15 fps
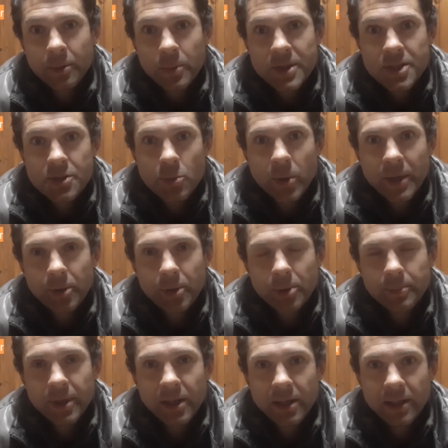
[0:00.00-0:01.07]
which is quite
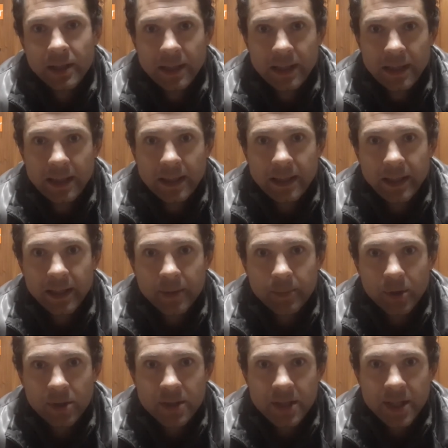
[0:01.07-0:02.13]
popular in the
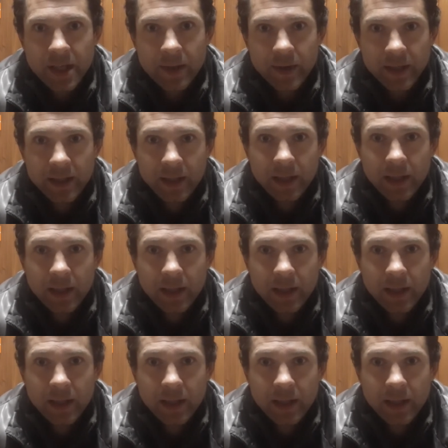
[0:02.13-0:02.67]
modern era.